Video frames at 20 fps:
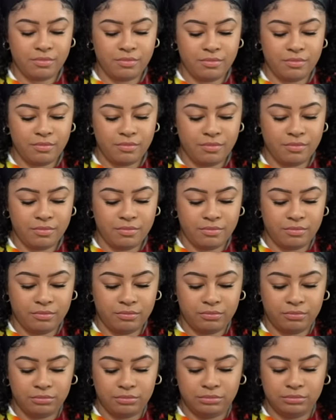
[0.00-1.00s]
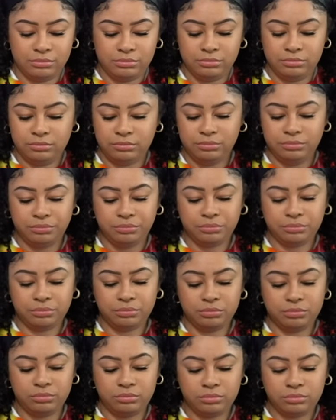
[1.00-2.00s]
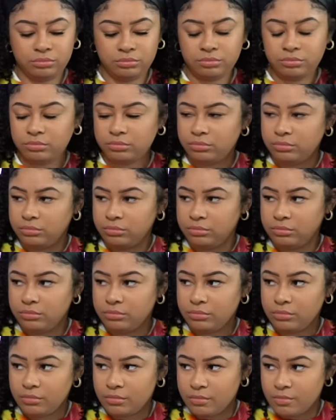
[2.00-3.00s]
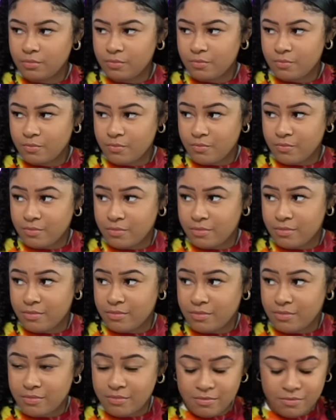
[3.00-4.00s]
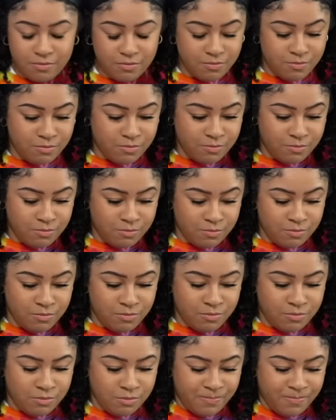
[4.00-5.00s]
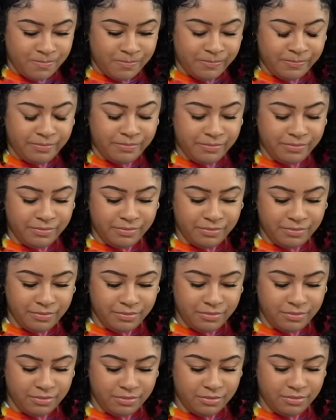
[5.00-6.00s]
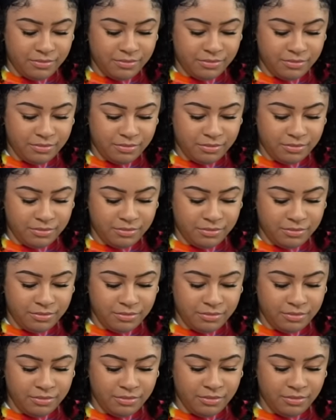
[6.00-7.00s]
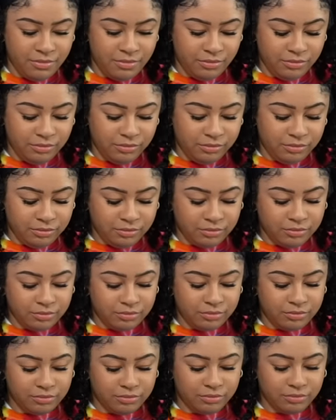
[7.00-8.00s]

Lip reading: (not speaking)